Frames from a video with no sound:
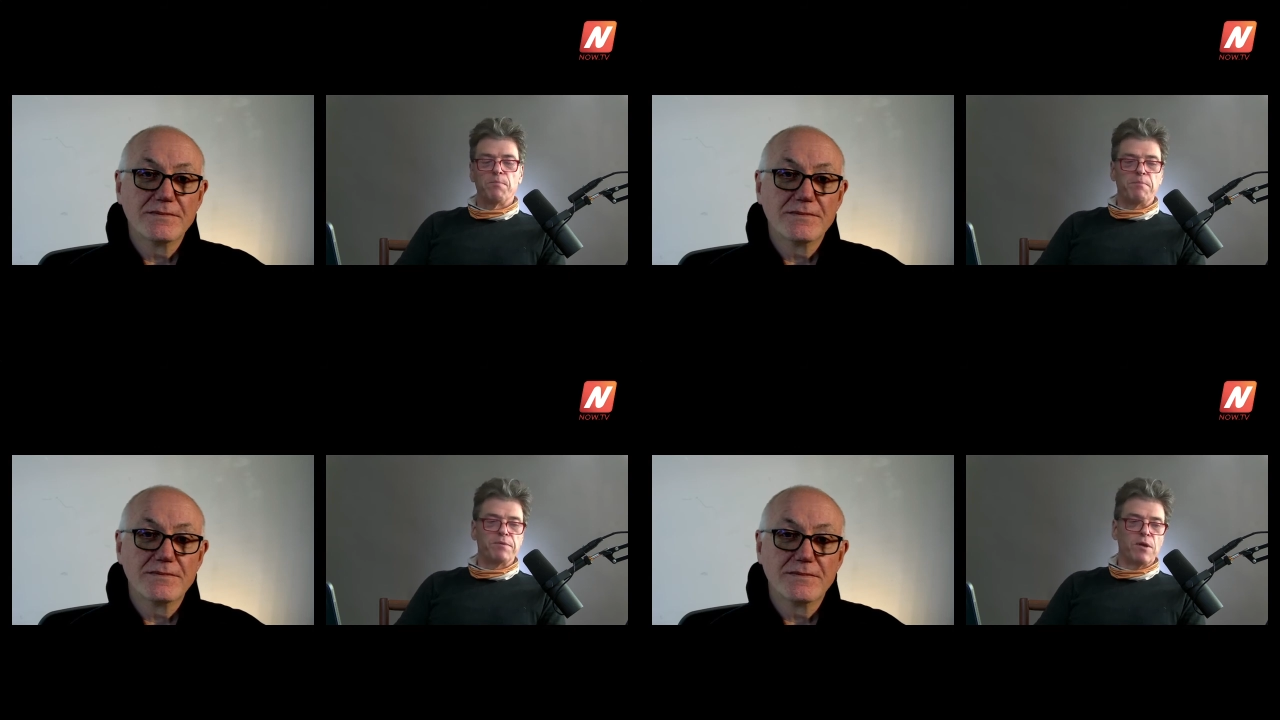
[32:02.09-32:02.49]

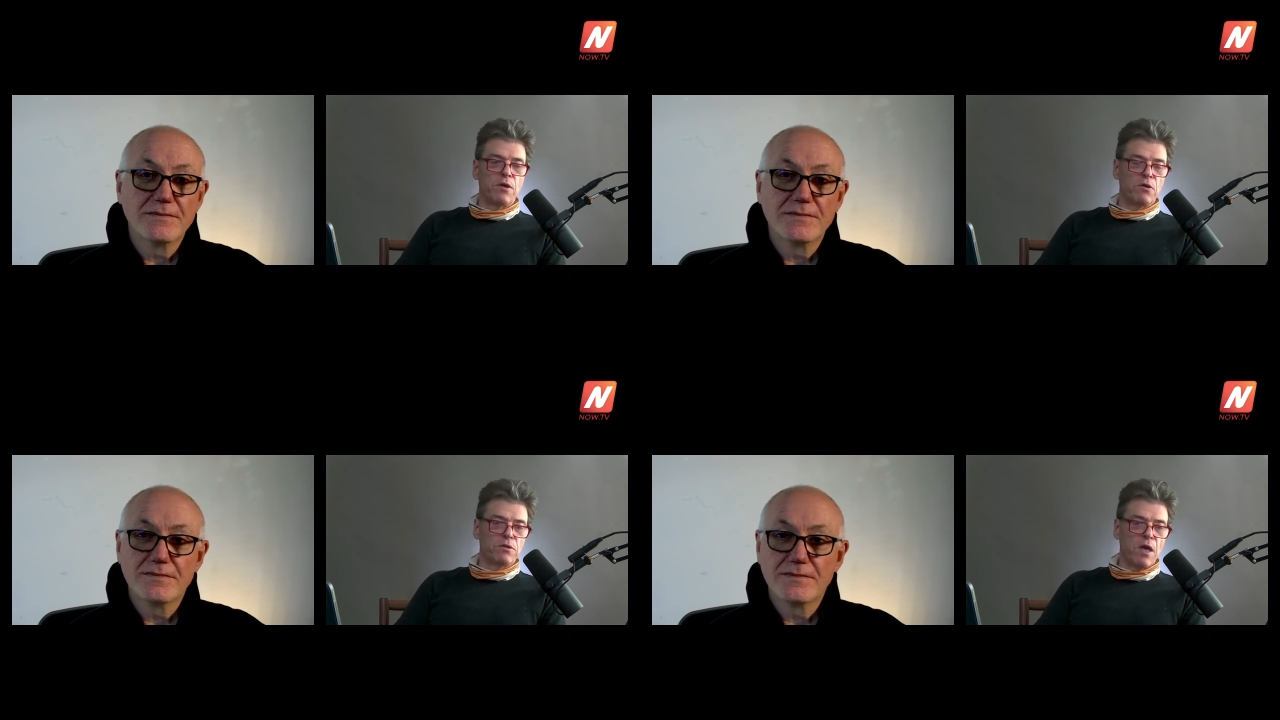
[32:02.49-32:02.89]
Speaker 1: saying
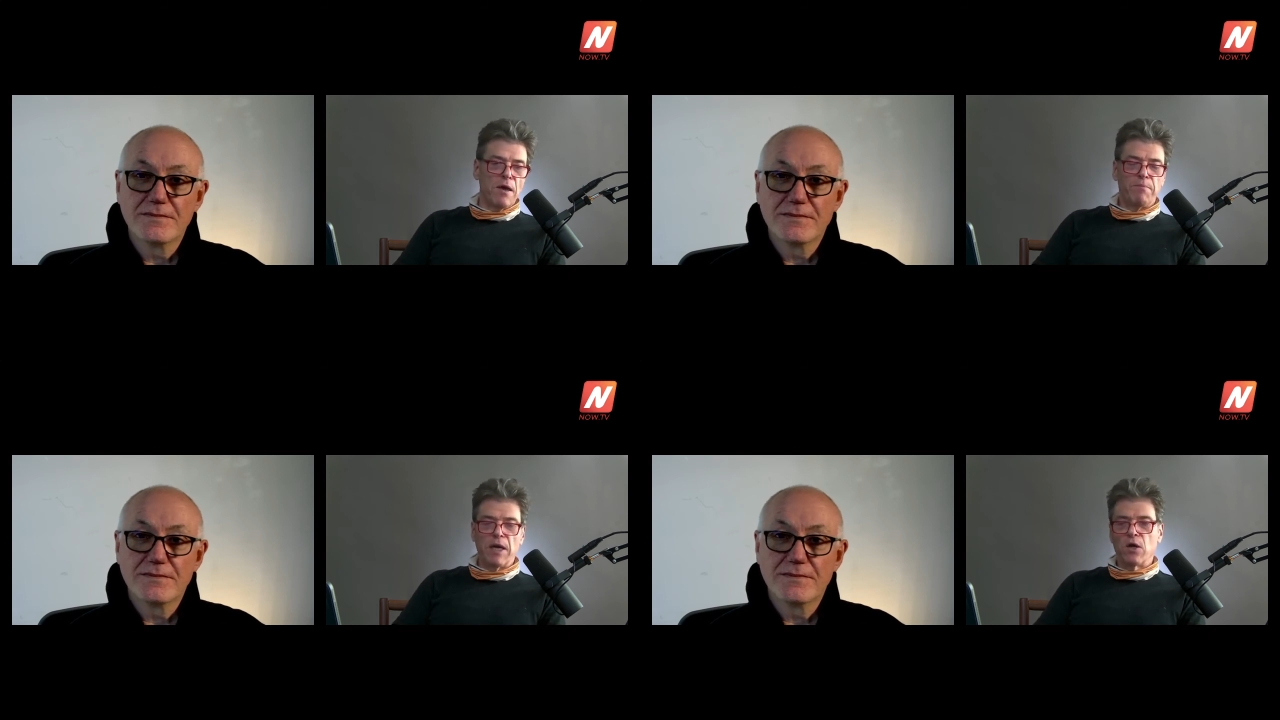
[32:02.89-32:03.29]
Bitcoin
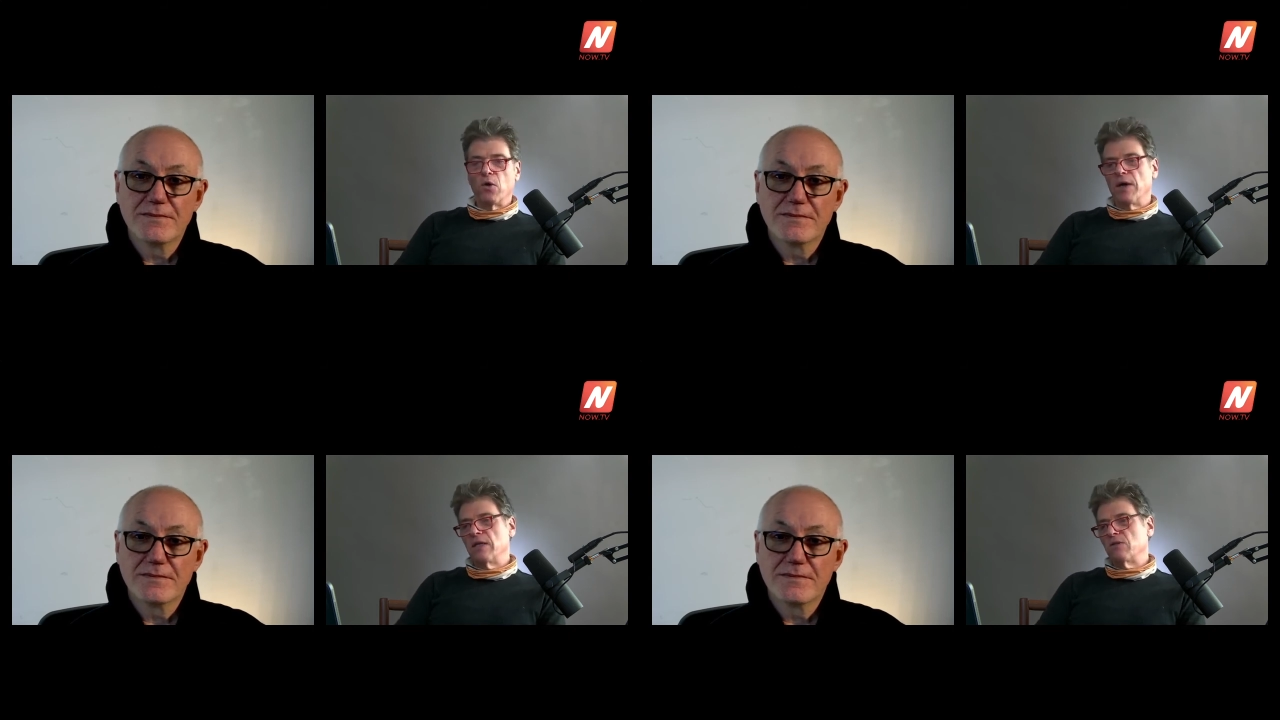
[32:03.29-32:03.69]
is not the
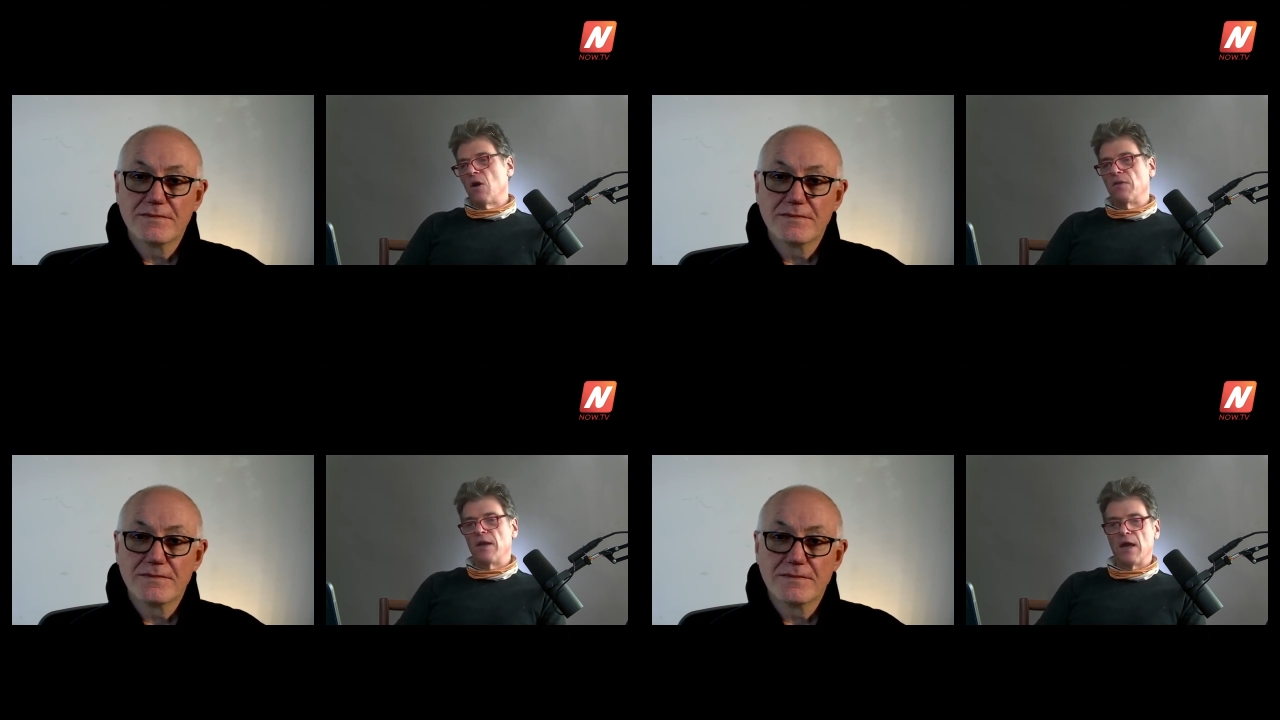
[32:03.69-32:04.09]
next
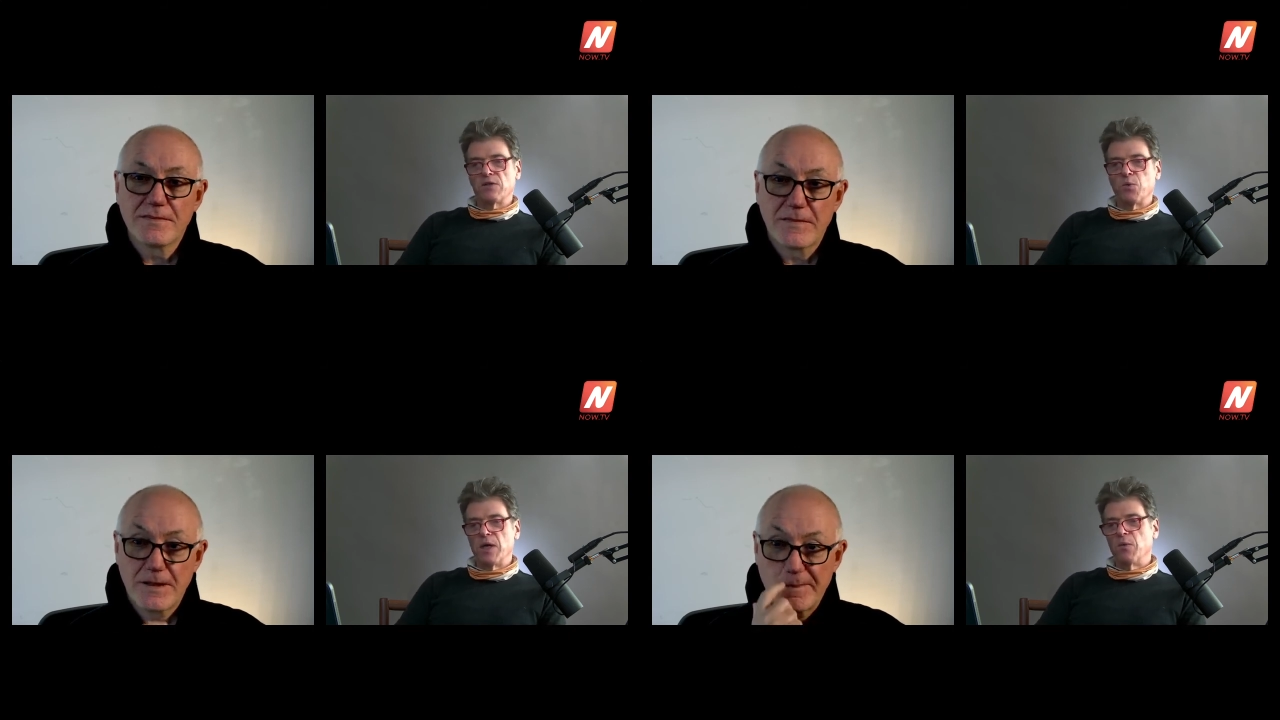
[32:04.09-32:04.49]

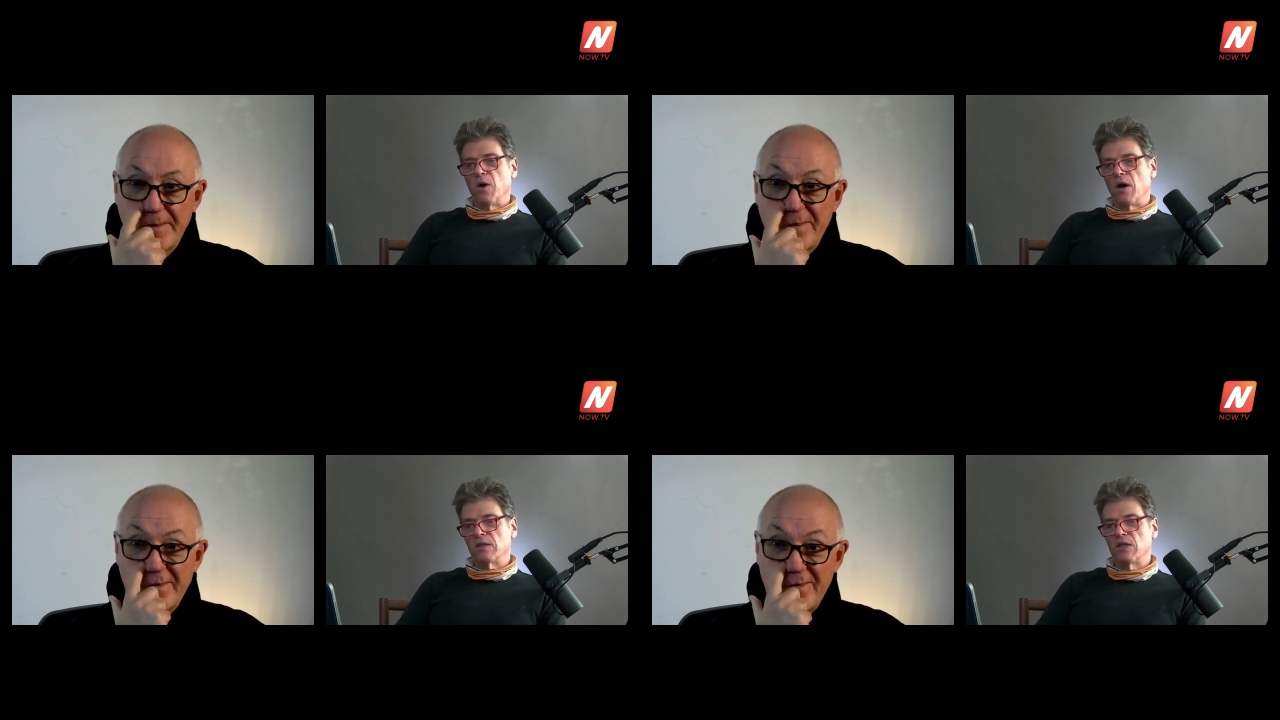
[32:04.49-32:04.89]
WeWorks, it's
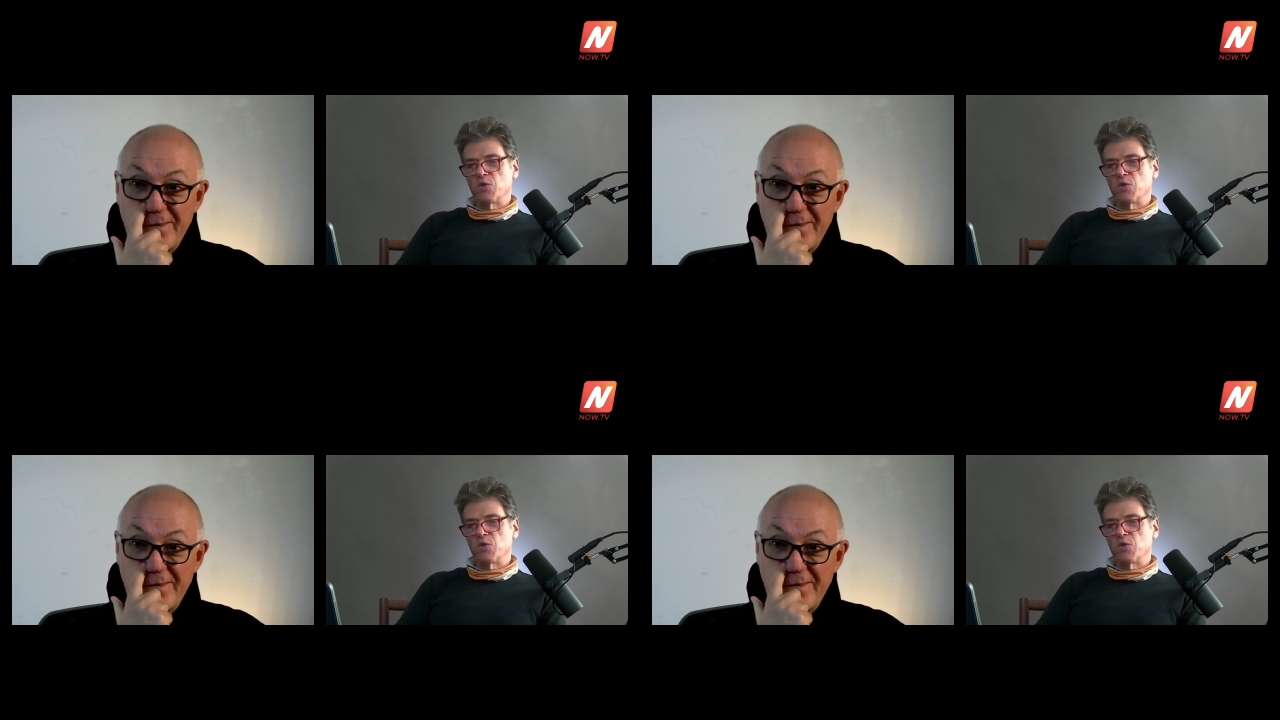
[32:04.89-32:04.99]
real.